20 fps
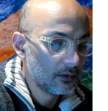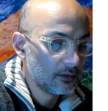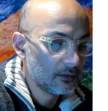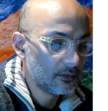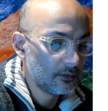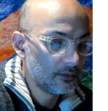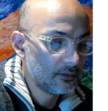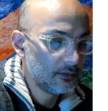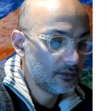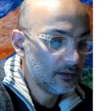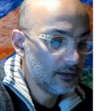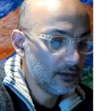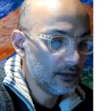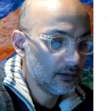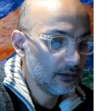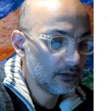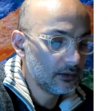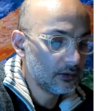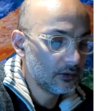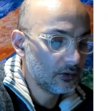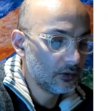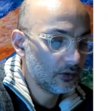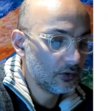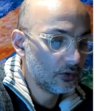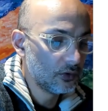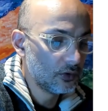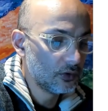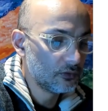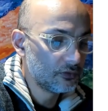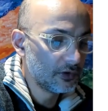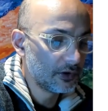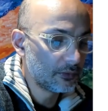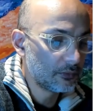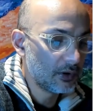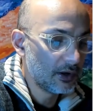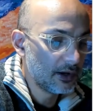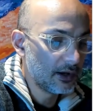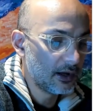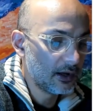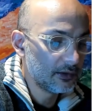T over
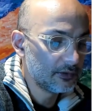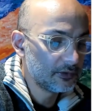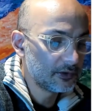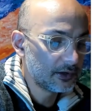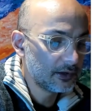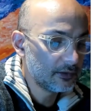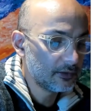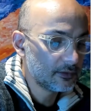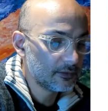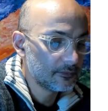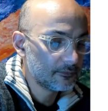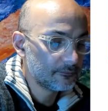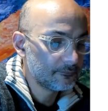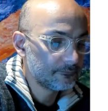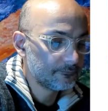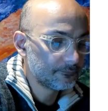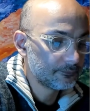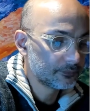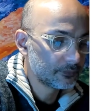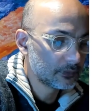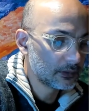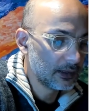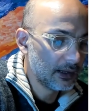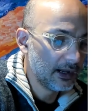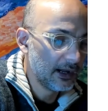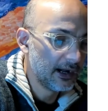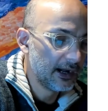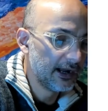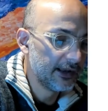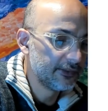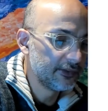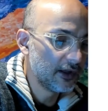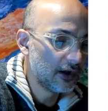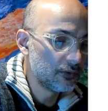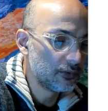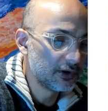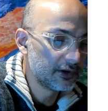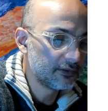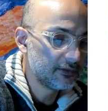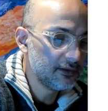100. And
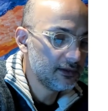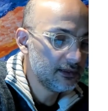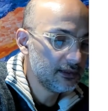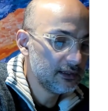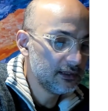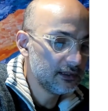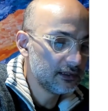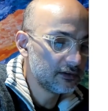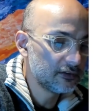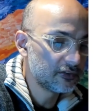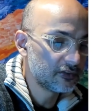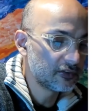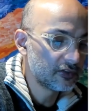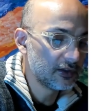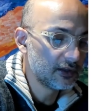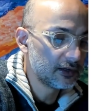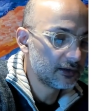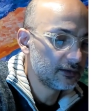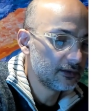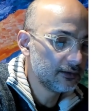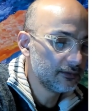our T here is 30.